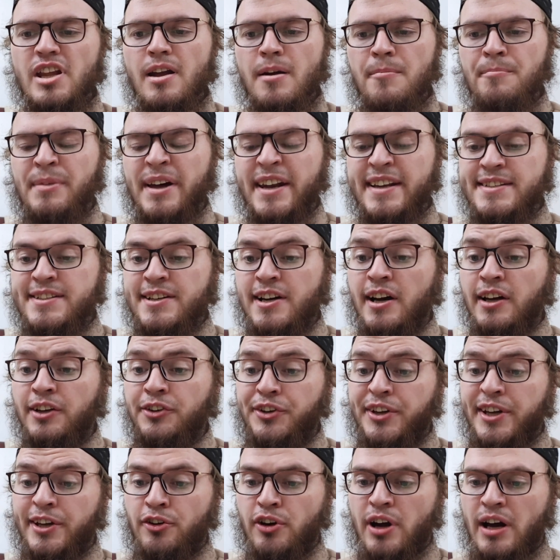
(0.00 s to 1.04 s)
it's
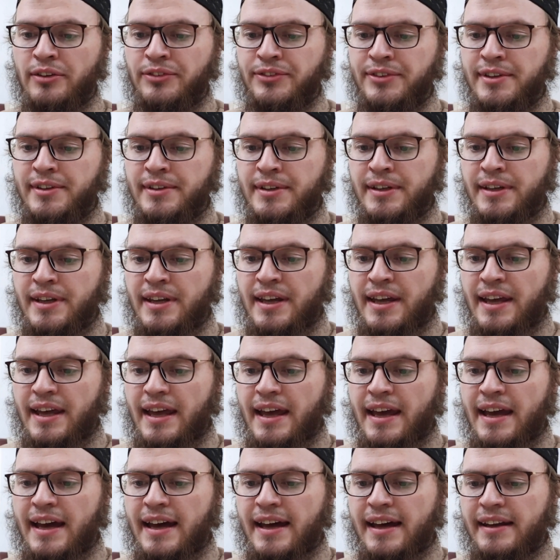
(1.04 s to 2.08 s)
called qirad,
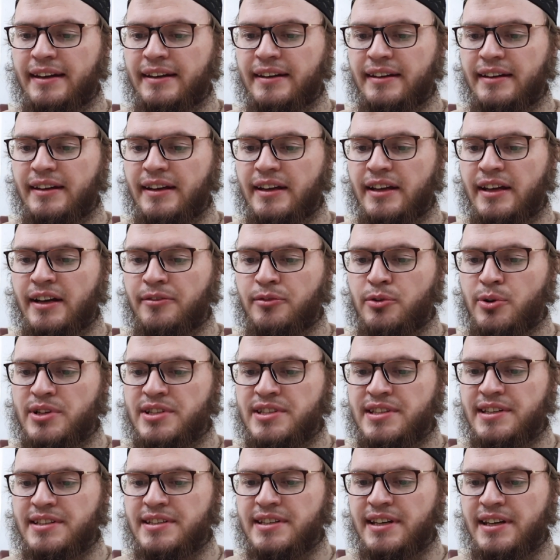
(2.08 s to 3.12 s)
and of
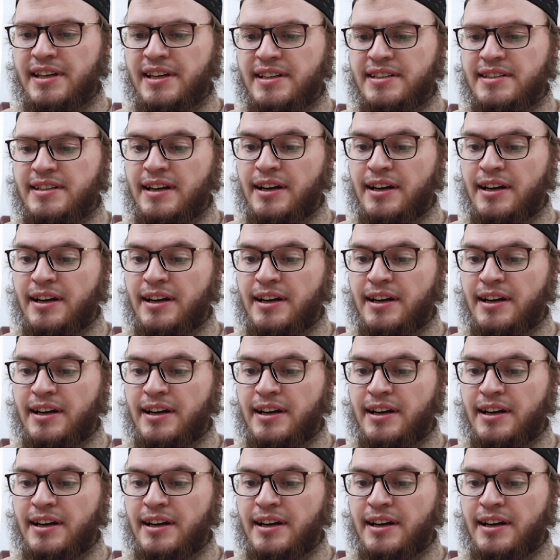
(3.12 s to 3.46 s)
course this is,